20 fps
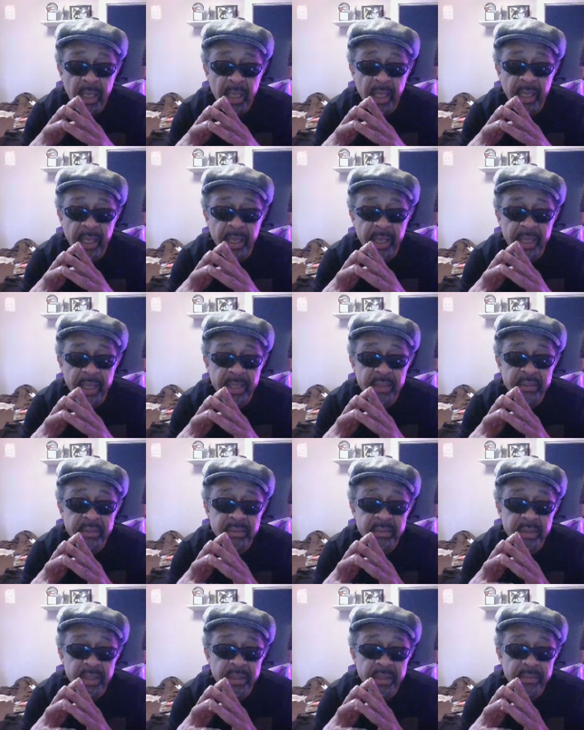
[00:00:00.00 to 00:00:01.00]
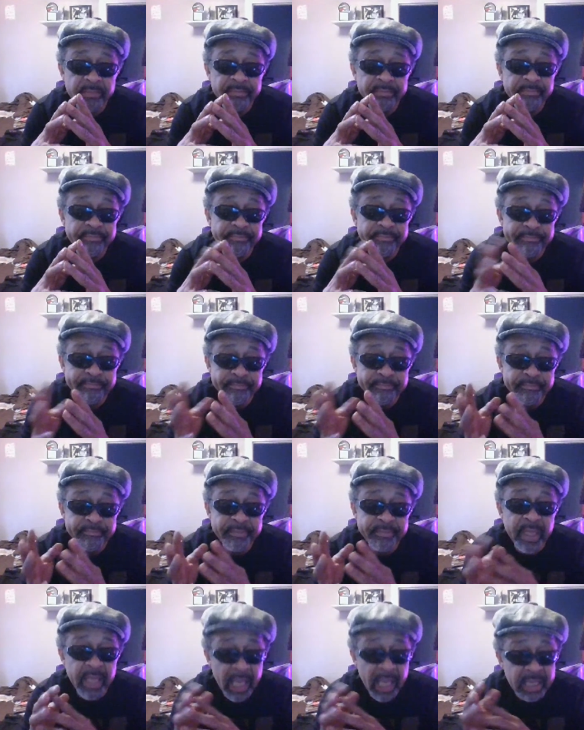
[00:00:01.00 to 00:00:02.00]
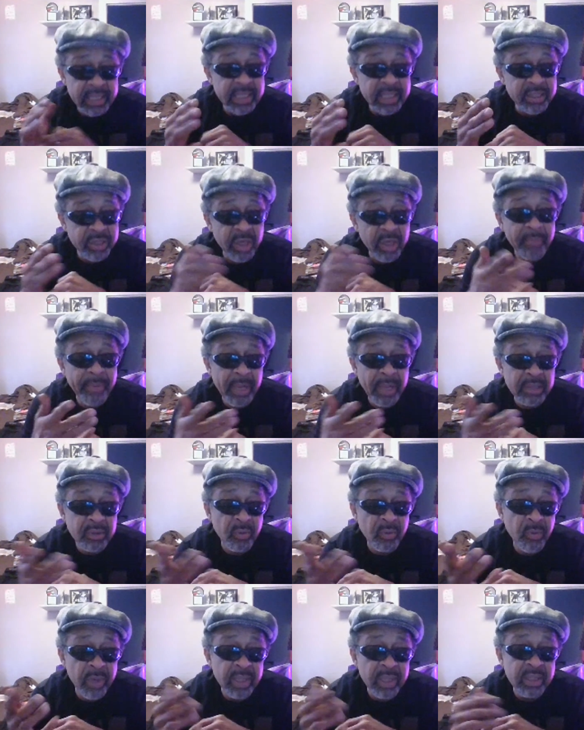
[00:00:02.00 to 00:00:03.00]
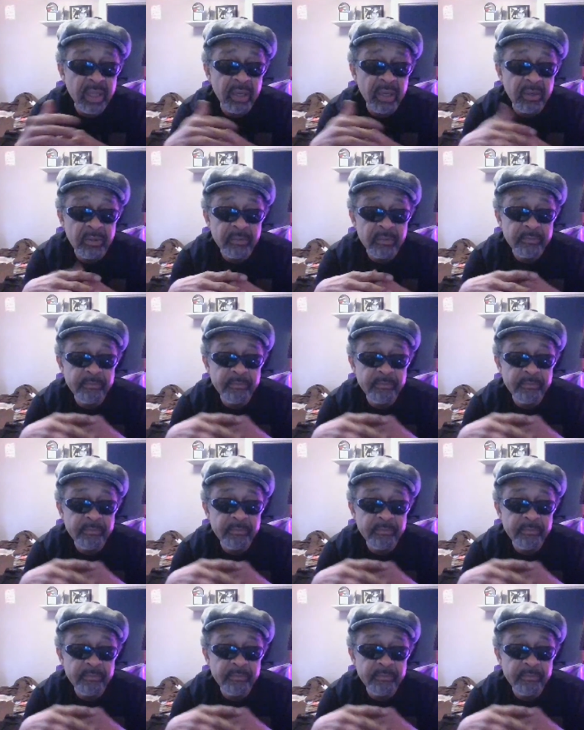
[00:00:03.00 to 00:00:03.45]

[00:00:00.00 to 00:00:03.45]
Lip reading: And they had to jump out the window.